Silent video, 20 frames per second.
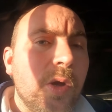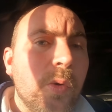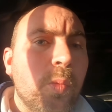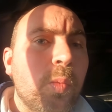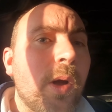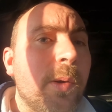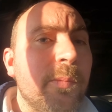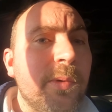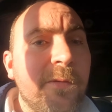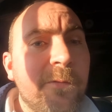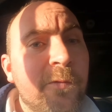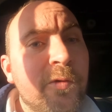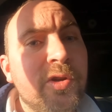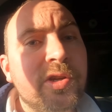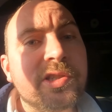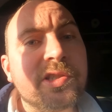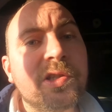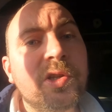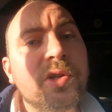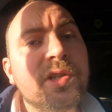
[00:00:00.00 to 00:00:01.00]
when we
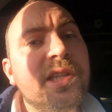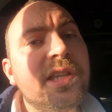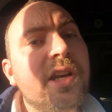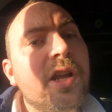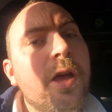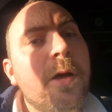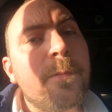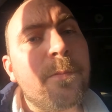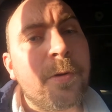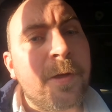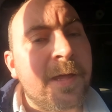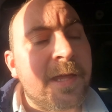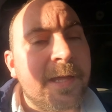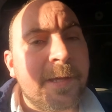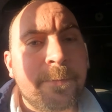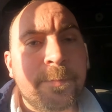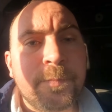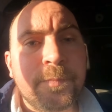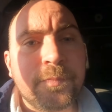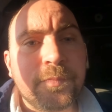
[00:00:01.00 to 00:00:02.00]
first looked it up,
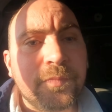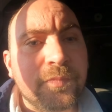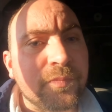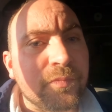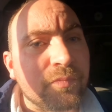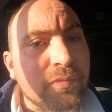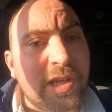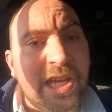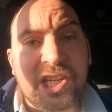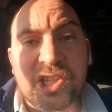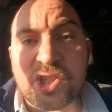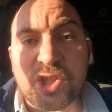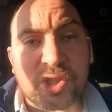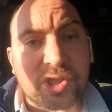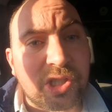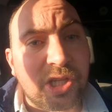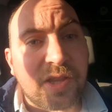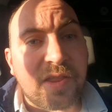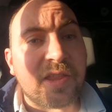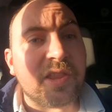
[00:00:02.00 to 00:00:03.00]
it
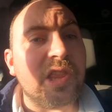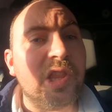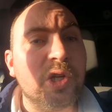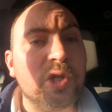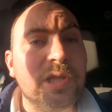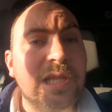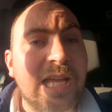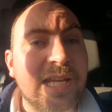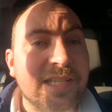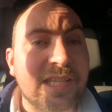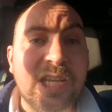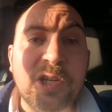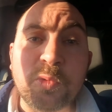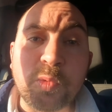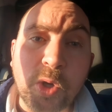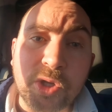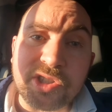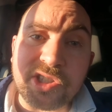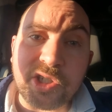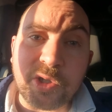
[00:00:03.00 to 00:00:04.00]
just looked like they'd
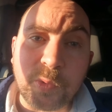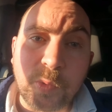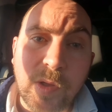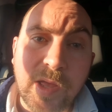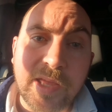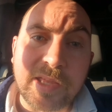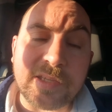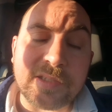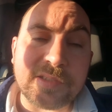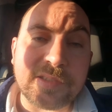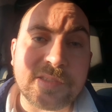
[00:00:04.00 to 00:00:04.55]
rotted away.